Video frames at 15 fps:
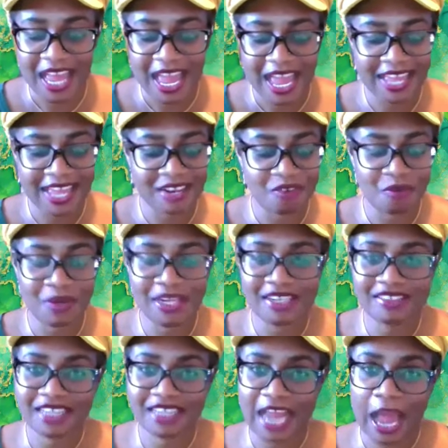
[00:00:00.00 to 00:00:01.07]
And what
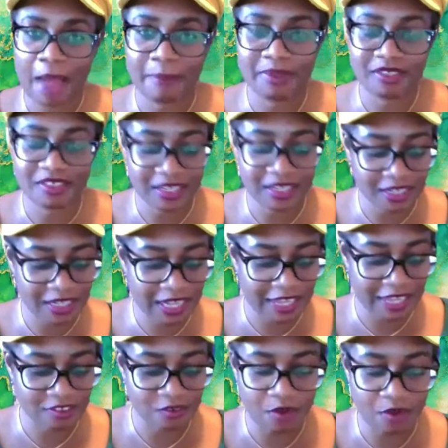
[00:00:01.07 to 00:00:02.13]
is going to happen is that the
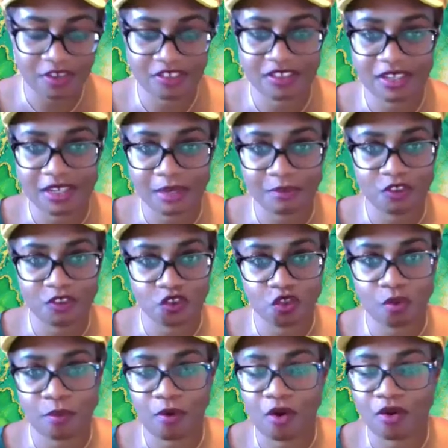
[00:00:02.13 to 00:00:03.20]
glass of water is going to
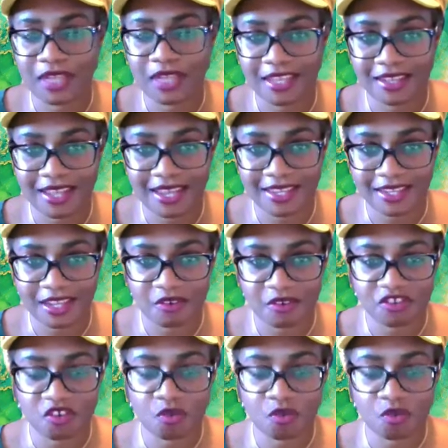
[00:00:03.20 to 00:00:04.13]
absorb all that light language.